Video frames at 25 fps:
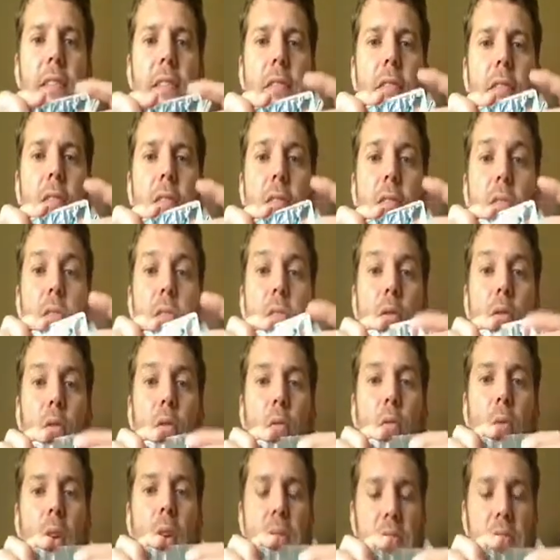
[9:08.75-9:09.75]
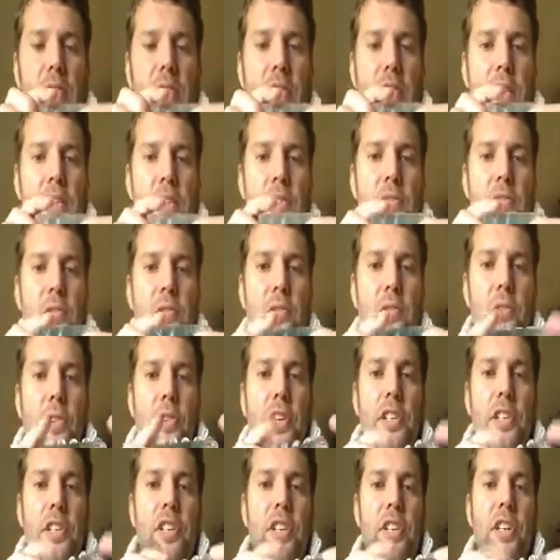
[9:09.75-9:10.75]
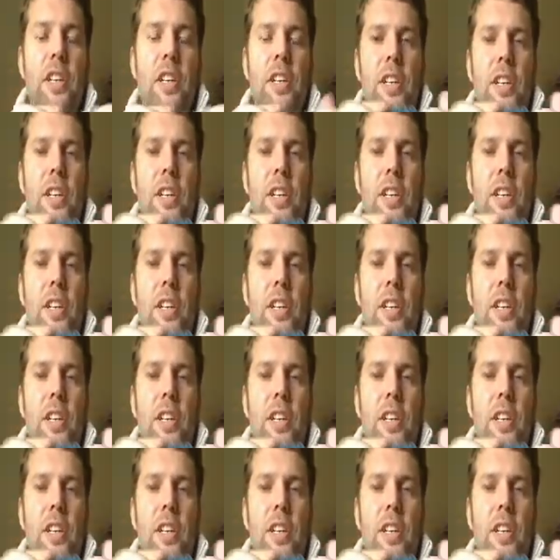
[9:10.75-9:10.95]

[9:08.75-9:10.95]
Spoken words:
or whilst it's in storage.